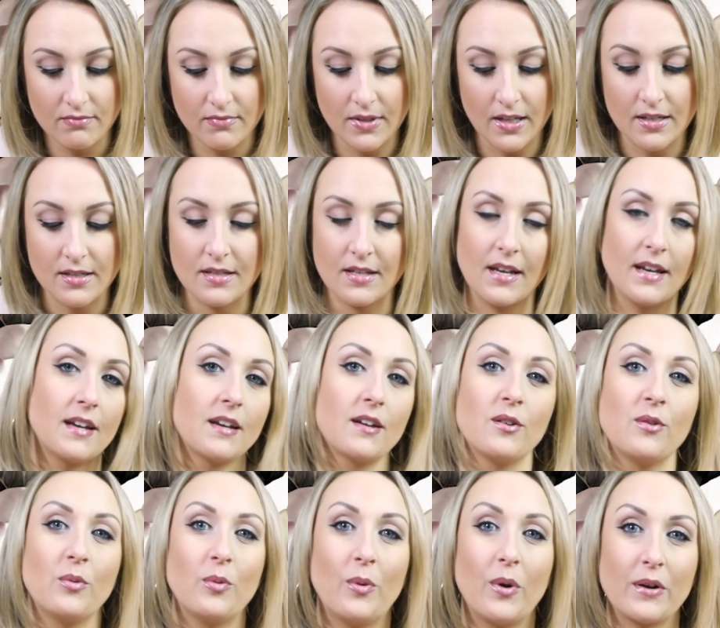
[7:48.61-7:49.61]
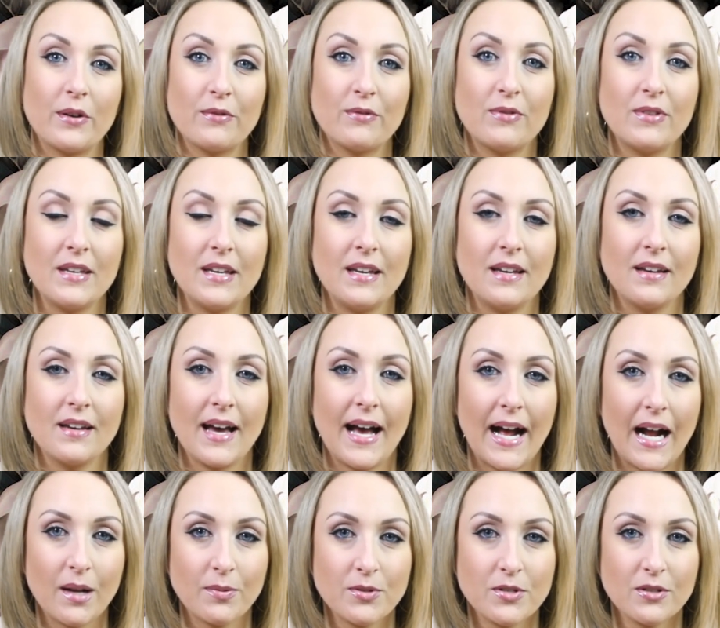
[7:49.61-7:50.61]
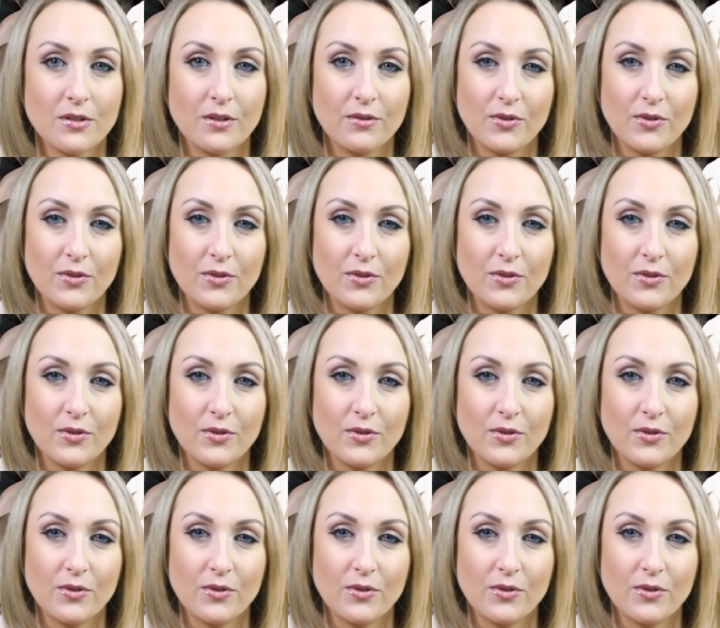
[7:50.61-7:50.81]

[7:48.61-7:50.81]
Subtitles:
That's like one of the absolute,